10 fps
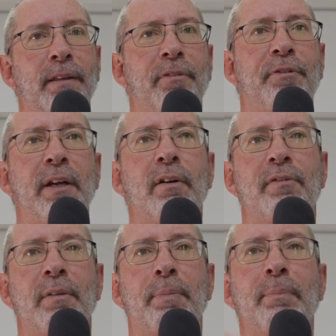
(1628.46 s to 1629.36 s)
the fear
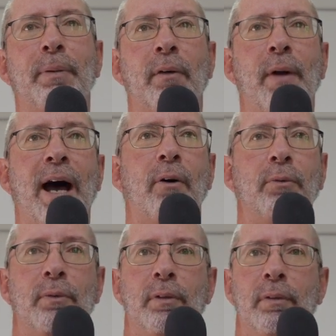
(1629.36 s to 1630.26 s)
of the people
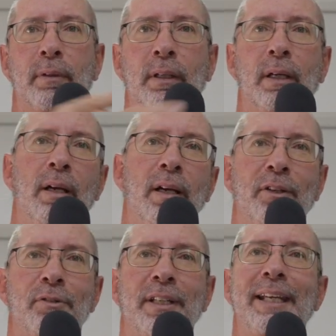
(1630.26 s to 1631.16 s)
around.
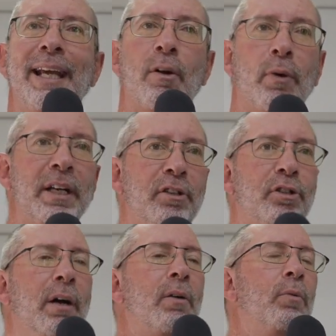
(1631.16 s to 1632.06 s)
You see, he had already
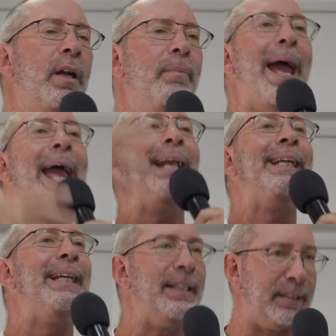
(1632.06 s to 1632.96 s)
shown what a man
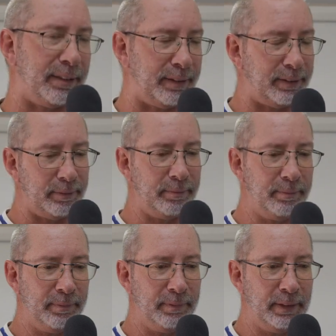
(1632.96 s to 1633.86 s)
he is.
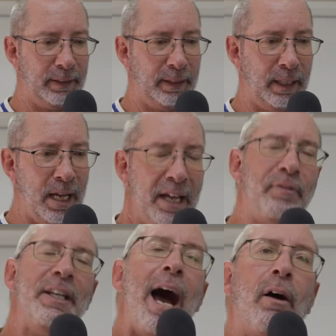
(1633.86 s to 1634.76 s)

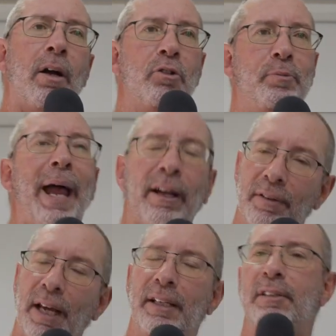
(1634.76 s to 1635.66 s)
If he now goes back
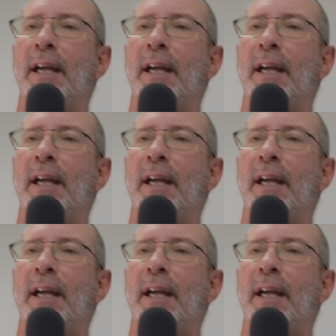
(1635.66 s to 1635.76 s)
on that, he's